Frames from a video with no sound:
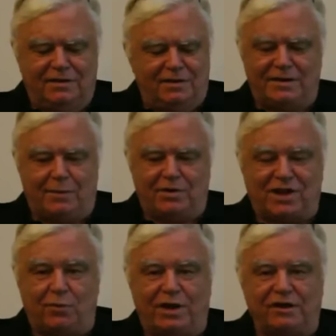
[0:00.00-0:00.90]
Not much.
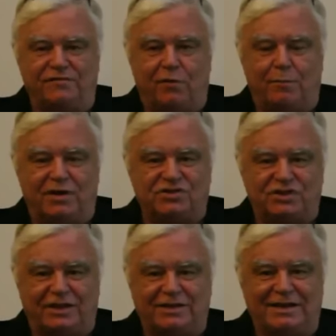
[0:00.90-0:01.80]
I waited 4 months and
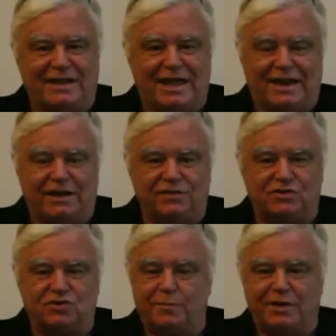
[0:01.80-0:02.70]
they didn't get anything
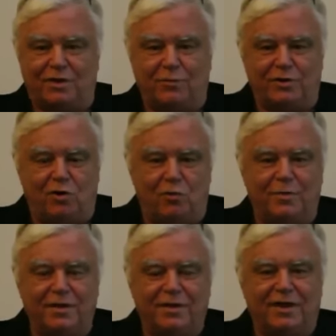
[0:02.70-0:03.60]
to me. I went
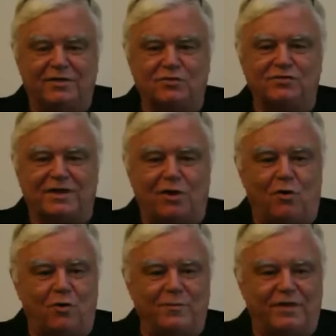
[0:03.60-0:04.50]
home. As soon as I go
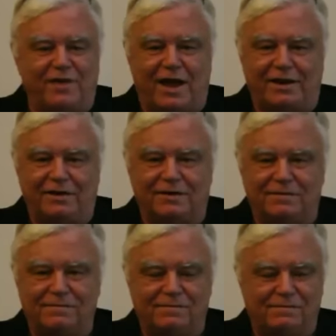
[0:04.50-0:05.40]
home, they've got it.
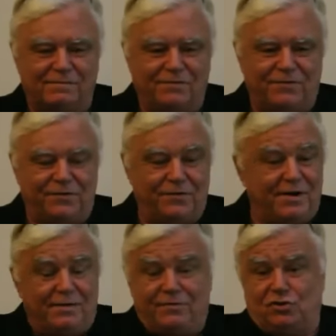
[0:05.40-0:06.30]

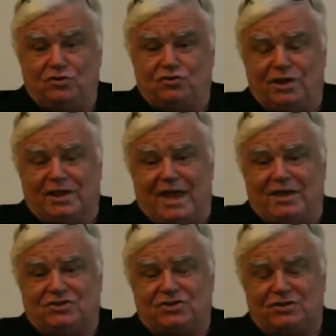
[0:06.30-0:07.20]
Usually the case.